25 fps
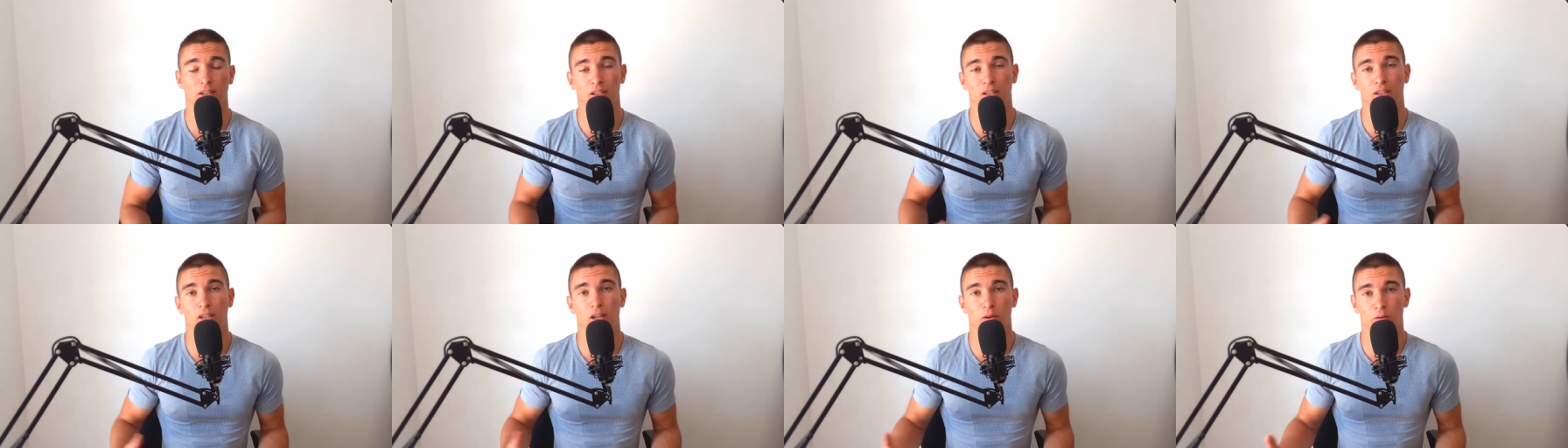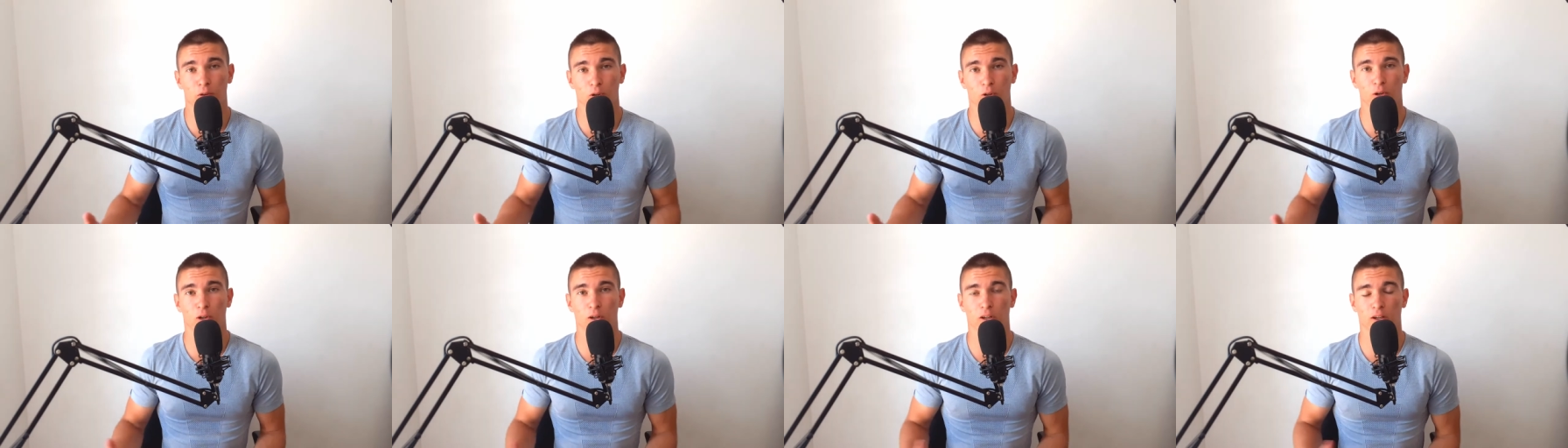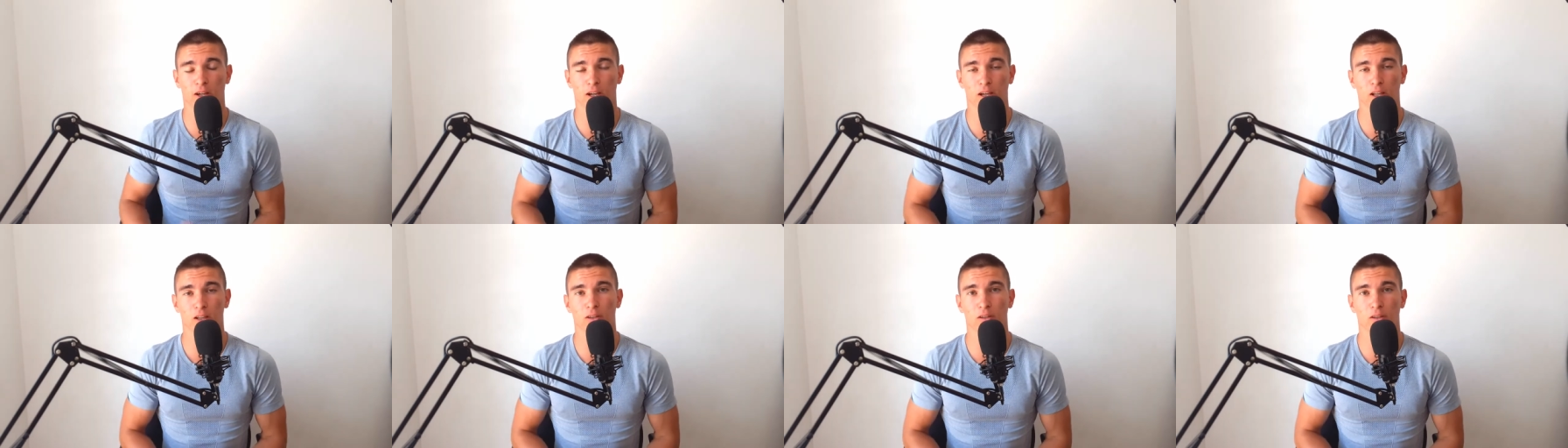that's how you're
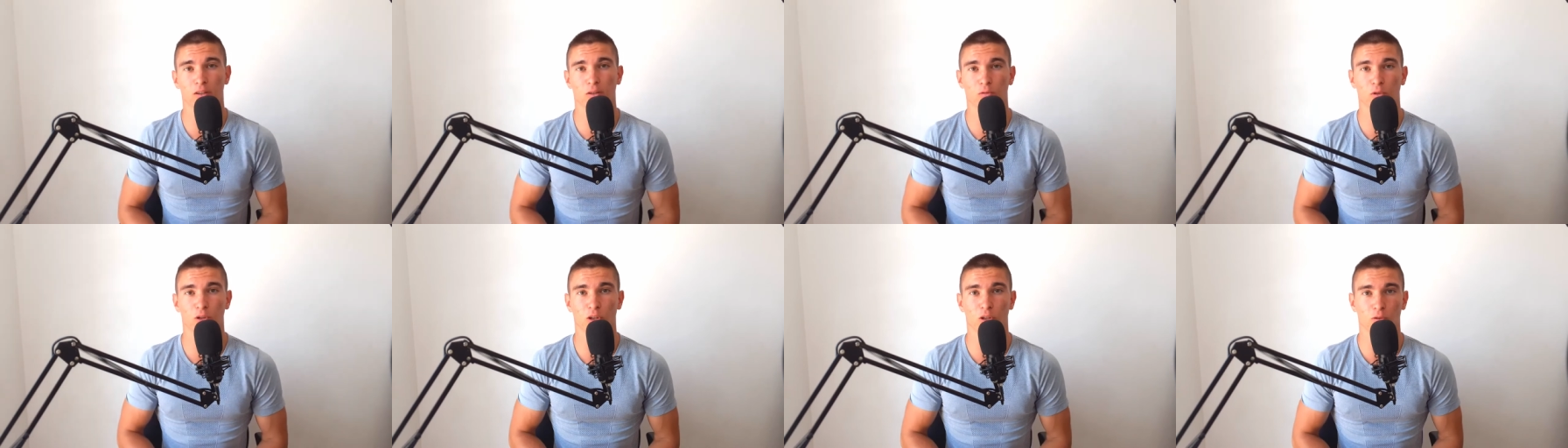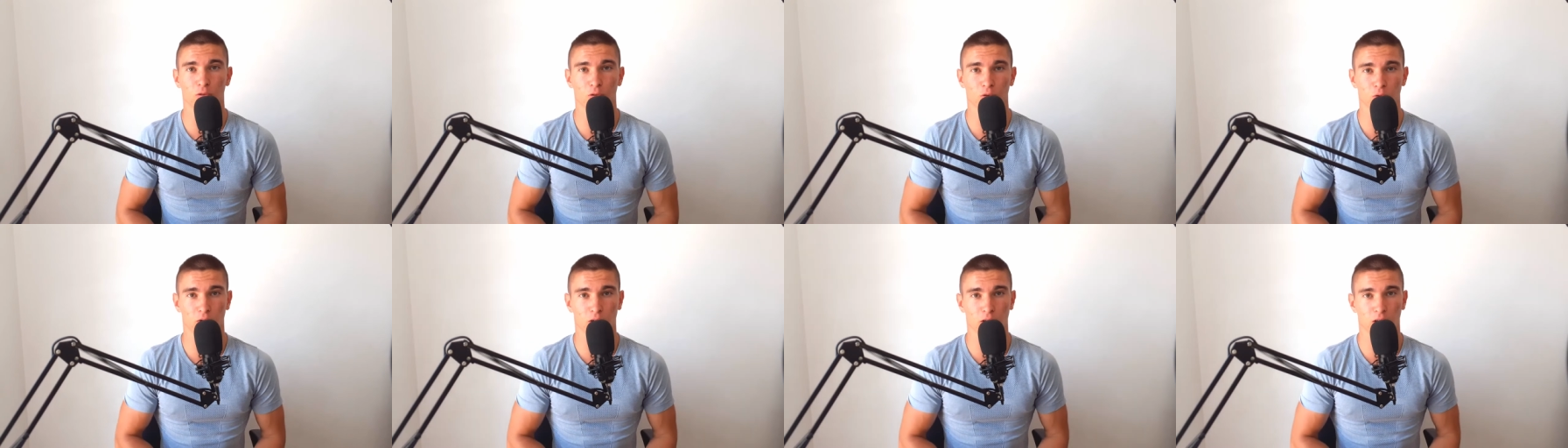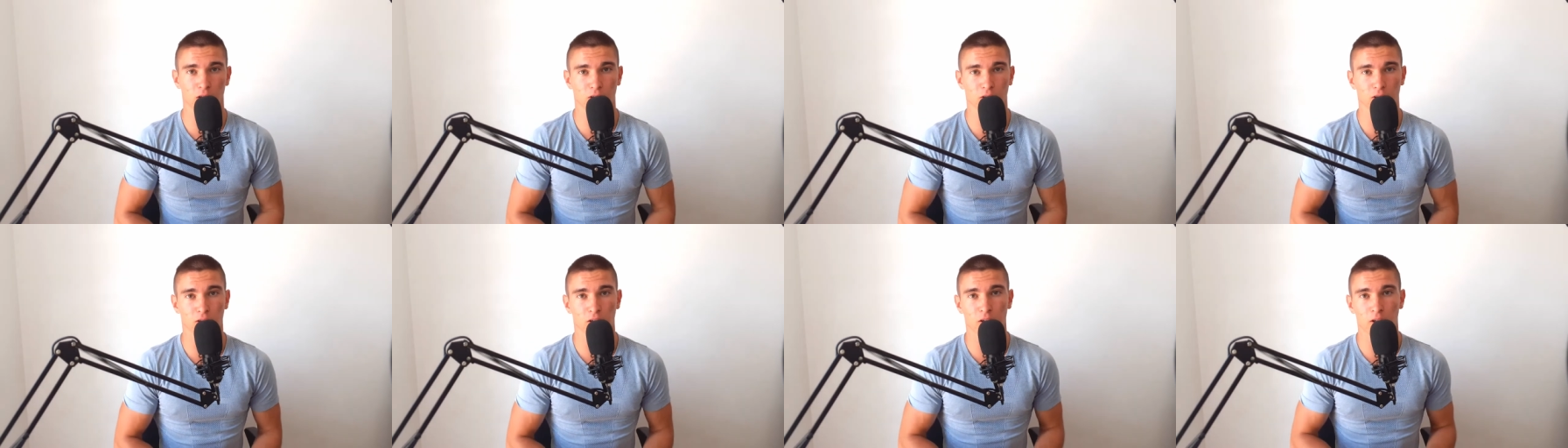gonna get rid of
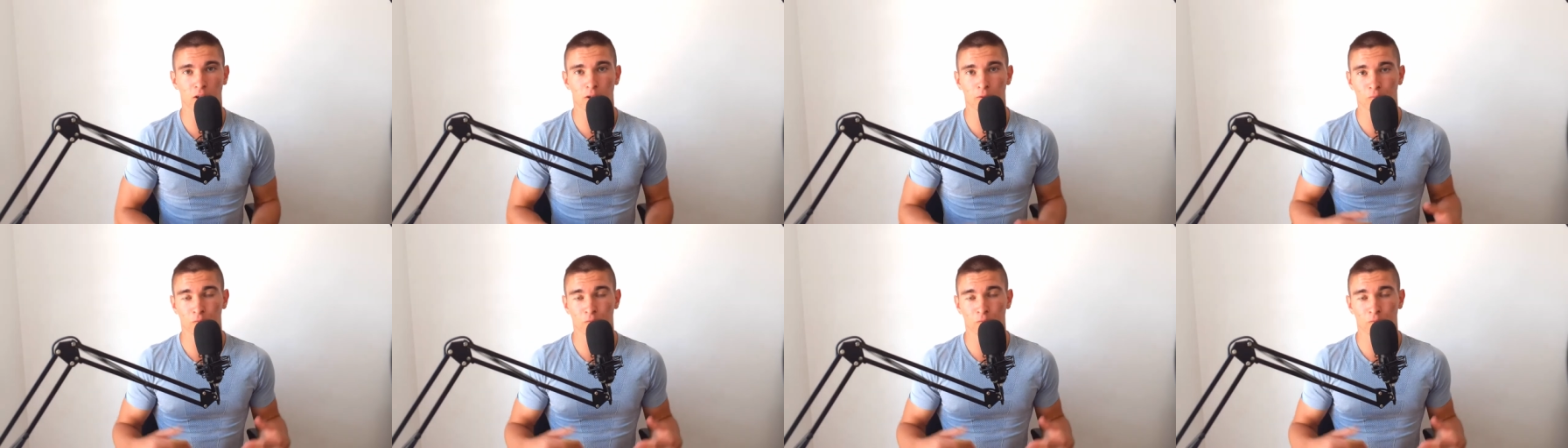stress